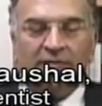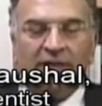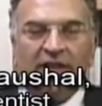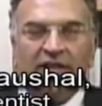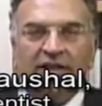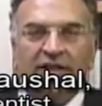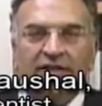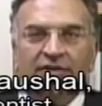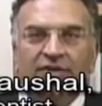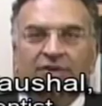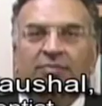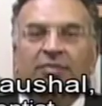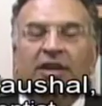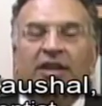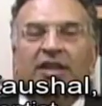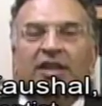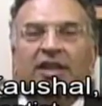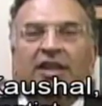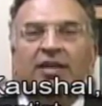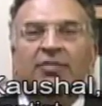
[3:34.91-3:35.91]
many years in my
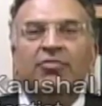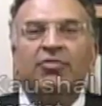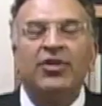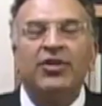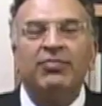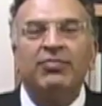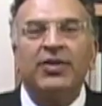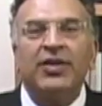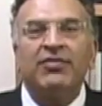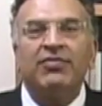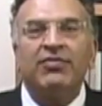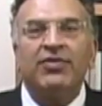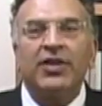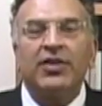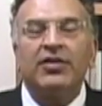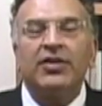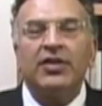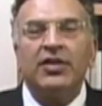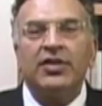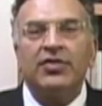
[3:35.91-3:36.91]
lab, we've been
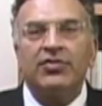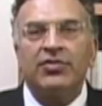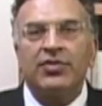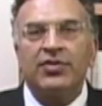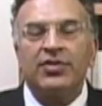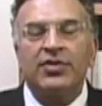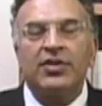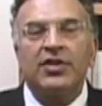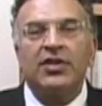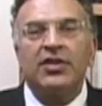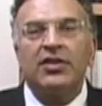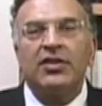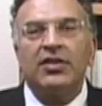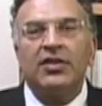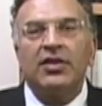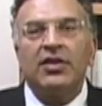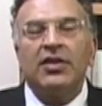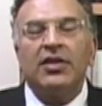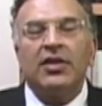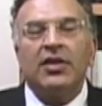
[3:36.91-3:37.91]
very interested
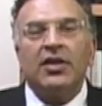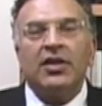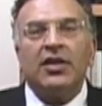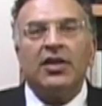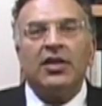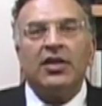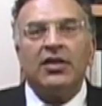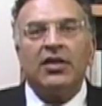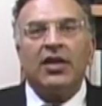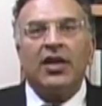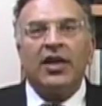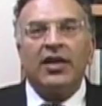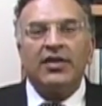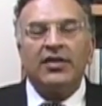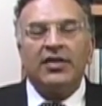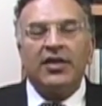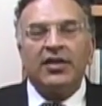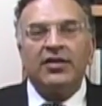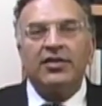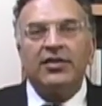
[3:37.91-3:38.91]
in
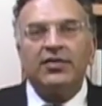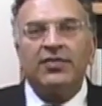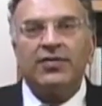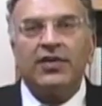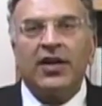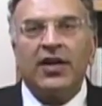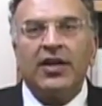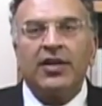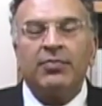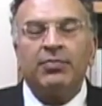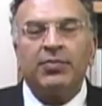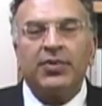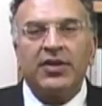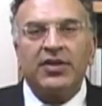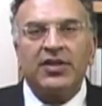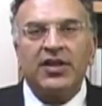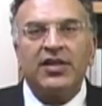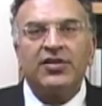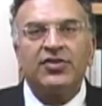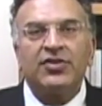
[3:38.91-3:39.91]
identifying
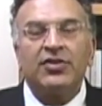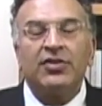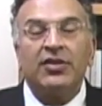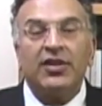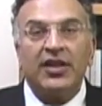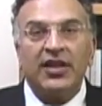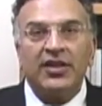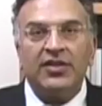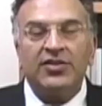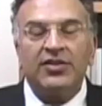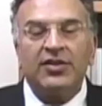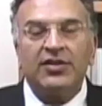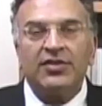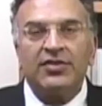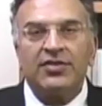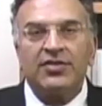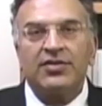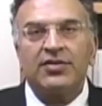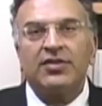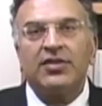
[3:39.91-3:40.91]
potential
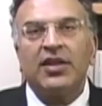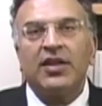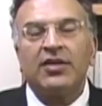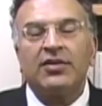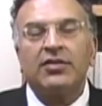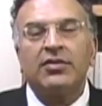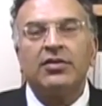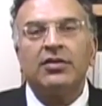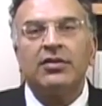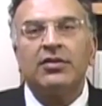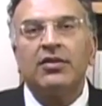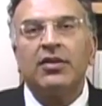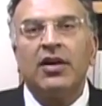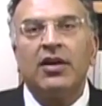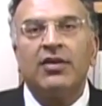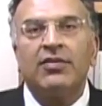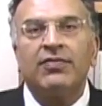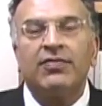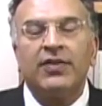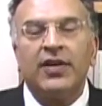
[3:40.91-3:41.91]
agents that could
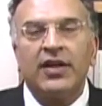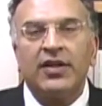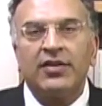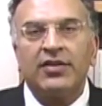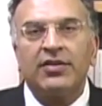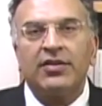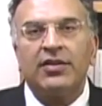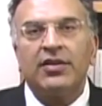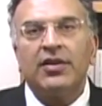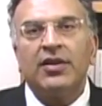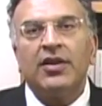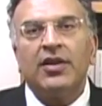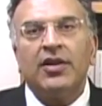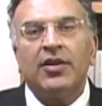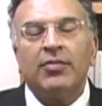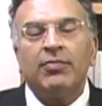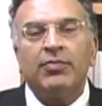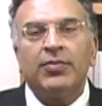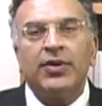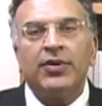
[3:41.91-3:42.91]
affect
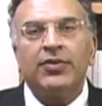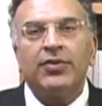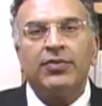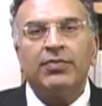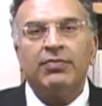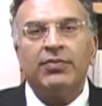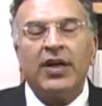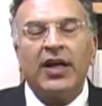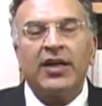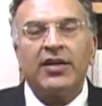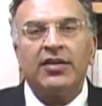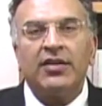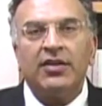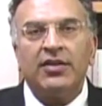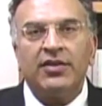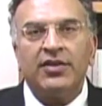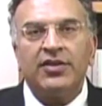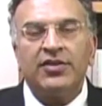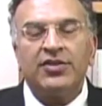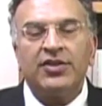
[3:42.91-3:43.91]
both
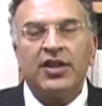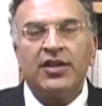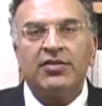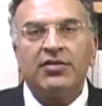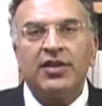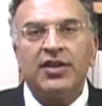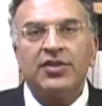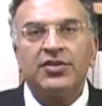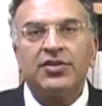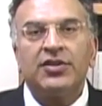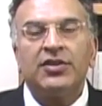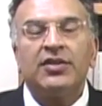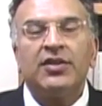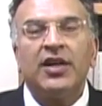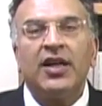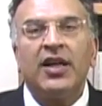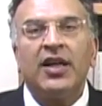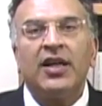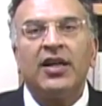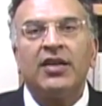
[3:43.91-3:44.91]
macular degeneration
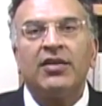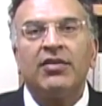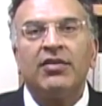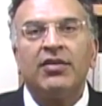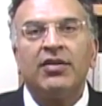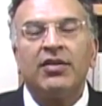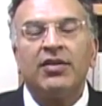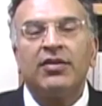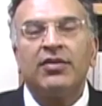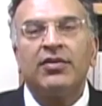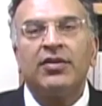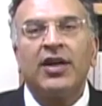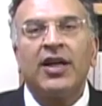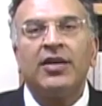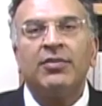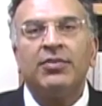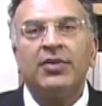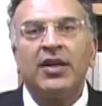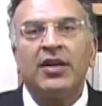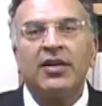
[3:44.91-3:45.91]
and
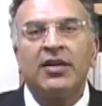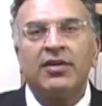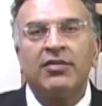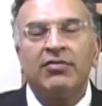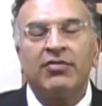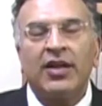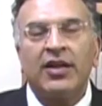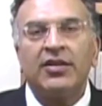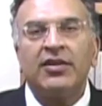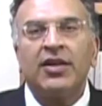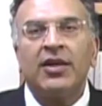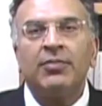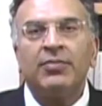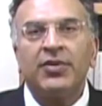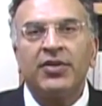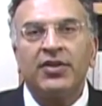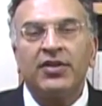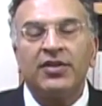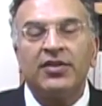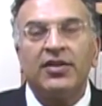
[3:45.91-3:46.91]
diabetic
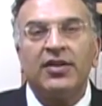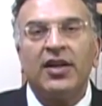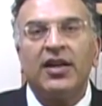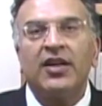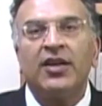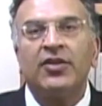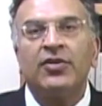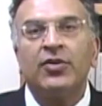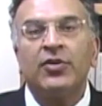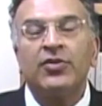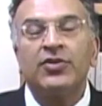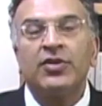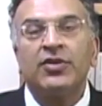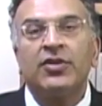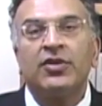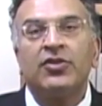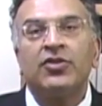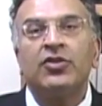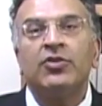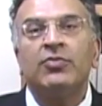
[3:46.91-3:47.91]
retinopathy. Those are
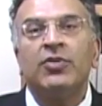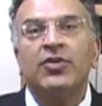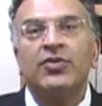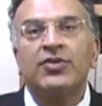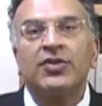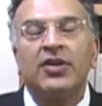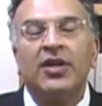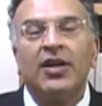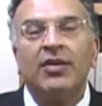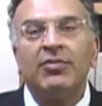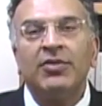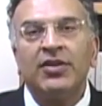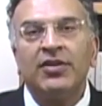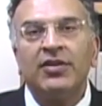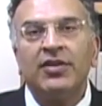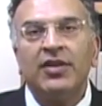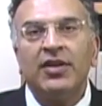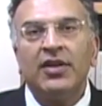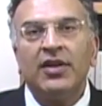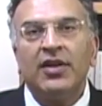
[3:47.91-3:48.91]
the two most common